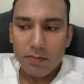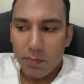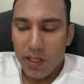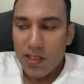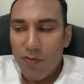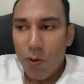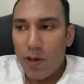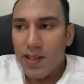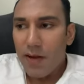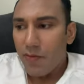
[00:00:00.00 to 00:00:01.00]
Because if we were
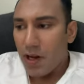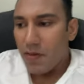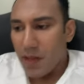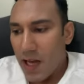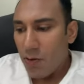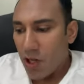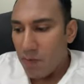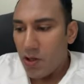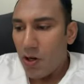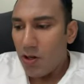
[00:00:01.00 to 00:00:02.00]
different, then how
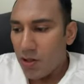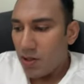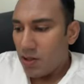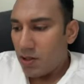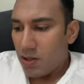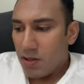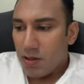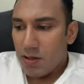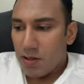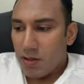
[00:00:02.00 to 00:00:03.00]
come you're
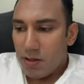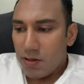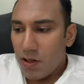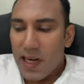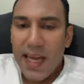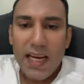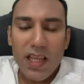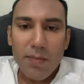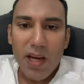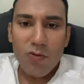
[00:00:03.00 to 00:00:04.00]
you're laying in
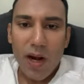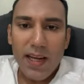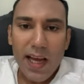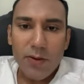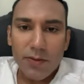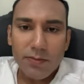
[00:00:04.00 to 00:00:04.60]
the mud right now?